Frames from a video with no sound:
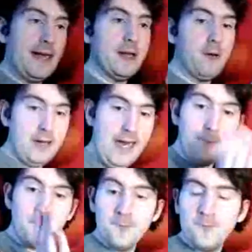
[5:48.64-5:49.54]
might go on
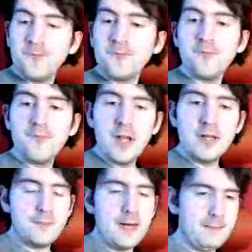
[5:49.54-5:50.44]
it.
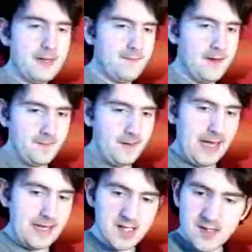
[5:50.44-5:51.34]
Despite my fear of
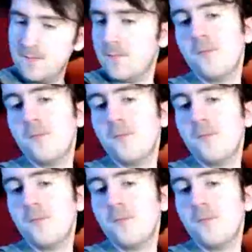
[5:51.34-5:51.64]
heights.